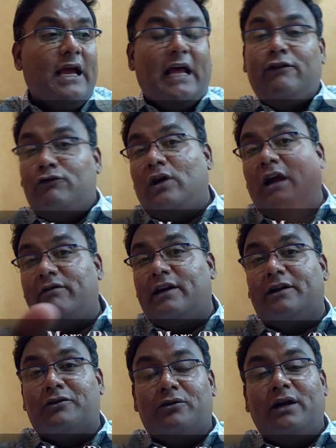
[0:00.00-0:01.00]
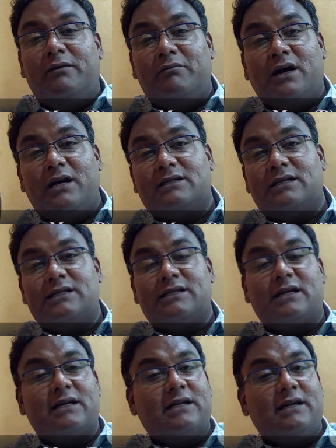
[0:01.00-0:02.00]
And if you have a retrograde Mars gets
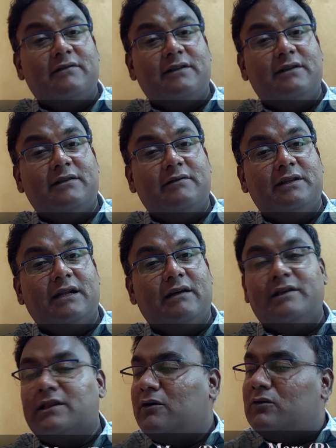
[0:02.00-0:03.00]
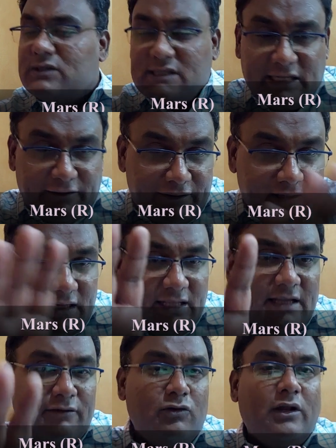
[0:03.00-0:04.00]
connected with 11th house, definitely
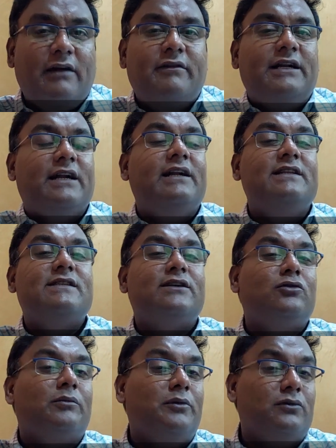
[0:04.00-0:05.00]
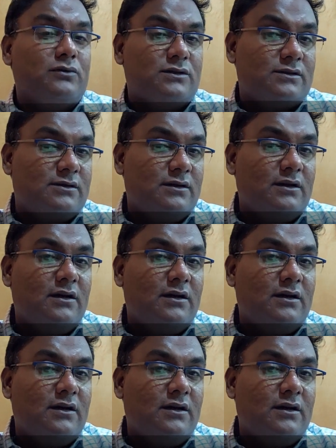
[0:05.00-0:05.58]
they would have a tendency to abuse.